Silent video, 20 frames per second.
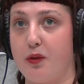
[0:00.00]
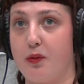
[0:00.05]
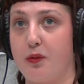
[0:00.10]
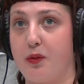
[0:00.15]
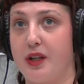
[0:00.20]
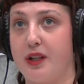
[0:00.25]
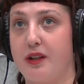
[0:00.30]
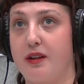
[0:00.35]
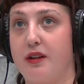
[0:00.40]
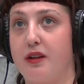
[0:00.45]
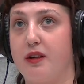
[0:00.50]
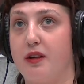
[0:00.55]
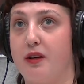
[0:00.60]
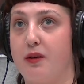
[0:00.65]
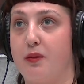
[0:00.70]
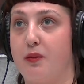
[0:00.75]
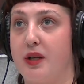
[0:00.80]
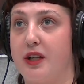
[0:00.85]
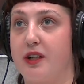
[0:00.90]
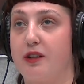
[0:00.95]
With
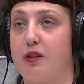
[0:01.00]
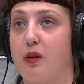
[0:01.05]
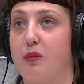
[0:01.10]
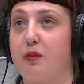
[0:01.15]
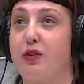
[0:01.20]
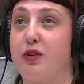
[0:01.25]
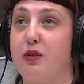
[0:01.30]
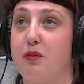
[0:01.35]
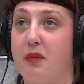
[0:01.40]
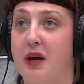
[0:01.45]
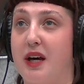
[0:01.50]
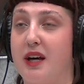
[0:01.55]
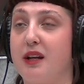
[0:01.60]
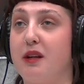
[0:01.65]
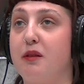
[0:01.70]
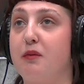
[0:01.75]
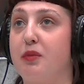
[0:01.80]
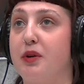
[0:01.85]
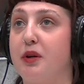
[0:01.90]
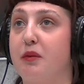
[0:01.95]
when it comes to
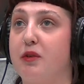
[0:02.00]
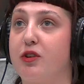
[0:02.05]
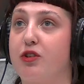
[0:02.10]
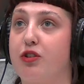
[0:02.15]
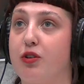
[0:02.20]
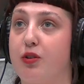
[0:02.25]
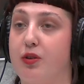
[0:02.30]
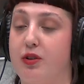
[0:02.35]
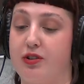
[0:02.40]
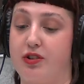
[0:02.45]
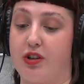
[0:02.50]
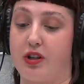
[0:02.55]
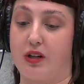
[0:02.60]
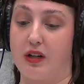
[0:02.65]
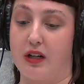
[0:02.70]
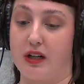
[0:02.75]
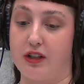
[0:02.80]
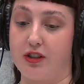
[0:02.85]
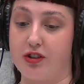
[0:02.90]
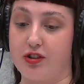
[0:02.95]
men and premature
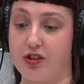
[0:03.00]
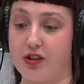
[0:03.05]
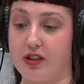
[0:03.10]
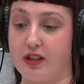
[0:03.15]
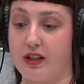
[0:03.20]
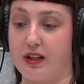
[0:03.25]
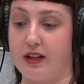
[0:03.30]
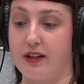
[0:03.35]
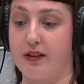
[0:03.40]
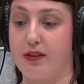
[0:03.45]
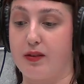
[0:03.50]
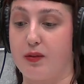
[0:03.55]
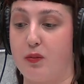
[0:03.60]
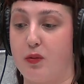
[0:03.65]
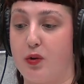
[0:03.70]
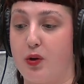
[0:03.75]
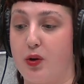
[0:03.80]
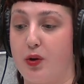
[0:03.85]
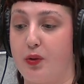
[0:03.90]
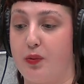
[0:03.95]
ejaculation, it's
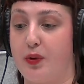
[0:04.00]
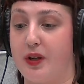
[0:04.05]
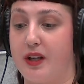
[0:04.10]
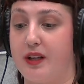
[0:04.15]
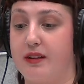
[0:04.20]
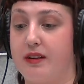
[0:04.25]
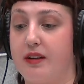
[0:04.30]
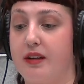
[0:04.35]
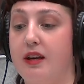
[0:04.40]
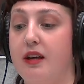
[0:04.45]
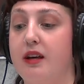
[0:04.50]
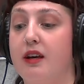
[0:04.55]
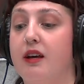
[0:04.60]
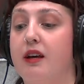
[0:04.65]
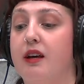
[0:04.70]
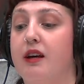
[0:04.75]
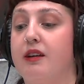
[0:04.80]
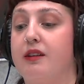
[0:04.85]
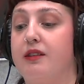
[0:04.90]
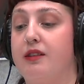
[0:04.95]
more with
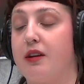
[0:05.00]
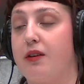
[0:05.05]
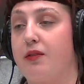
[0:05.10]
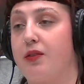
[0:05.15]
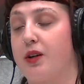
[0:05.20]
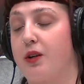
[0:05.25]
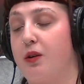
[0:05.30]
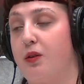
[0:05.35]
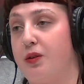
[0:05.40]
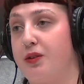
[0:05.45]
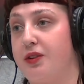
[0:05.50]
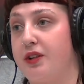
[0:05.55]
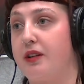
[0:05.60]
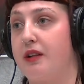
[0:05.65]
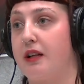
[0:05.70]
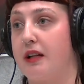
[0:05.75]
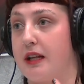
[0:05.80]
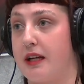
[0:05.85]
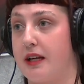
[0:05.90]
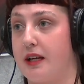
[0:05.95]
difficulty
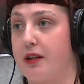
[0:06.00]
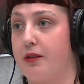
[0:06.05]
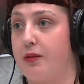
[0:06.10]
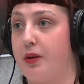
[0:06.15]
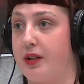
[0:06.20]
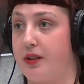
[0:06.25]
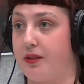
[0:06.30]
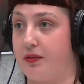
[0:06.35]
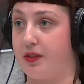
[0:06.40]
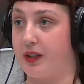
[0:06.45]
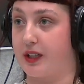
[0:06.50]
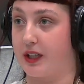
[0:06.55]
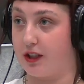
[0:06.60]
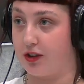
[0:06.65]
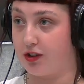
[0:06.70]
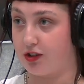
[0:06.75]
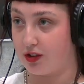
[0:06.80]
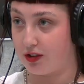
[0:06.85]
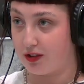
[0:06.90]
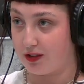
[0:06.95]
delaying
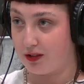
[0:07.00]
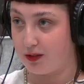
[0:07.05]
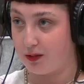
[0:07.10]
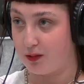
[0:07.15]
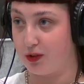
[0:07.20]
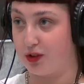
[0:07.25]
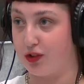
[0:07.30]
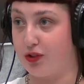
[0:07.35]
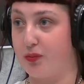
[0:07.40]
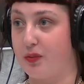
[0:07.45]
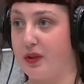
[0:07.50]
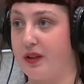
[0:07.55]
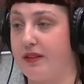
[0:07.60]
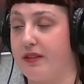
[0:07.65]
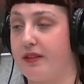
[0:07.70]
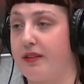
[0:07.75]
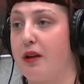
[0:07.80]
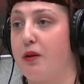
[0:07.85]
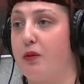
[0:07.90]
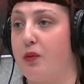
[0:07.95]
gratification, which
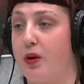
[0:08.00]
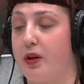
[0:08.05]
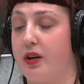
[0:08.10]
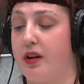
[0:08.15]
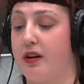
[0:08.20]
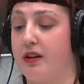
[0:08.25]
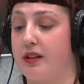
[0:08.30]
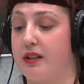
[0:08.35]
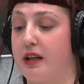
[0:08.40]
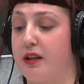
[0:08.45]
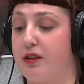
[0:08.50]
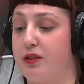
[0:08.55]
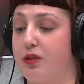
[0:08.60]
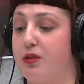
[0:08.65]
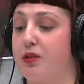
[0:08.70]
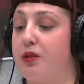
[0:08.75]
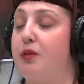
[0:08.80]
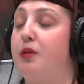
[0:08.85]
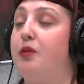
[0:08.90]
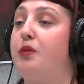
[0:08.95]
means they wanna get
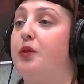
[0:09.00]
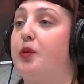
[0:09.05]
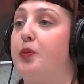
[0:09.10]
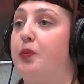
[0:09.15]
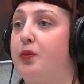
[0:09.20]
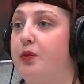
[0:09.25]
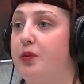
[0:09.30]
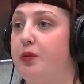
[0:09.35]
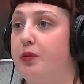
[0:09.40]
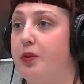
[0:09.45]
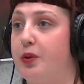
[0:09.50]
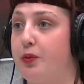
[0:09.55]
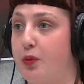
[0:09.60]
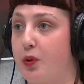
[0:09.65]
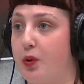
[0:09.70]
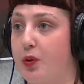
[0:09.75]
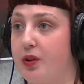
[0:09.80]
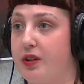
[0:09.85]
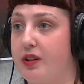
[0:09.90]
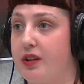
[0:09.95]
to the
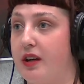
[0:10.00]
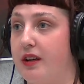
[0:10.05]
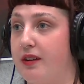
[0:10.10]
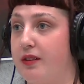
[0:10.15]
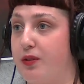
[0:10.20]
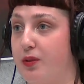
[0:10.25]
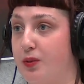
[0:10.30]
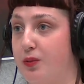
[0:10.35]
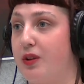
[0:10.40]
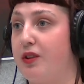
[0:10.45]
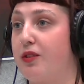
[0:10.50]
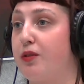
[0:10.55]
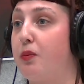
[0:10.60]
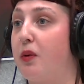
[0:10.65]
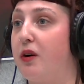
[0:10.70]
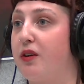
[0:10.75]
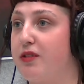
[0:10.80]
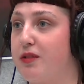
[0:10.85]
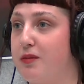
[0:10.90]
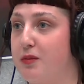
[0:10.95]
reward as soon as
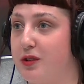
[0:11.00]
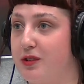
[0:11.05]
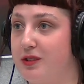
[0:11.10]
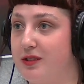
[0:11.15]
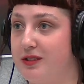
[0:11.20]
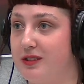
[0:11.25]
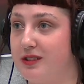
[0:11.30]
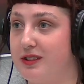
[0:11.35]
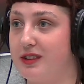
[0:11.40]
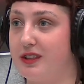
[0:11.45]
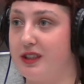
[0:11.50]
possible.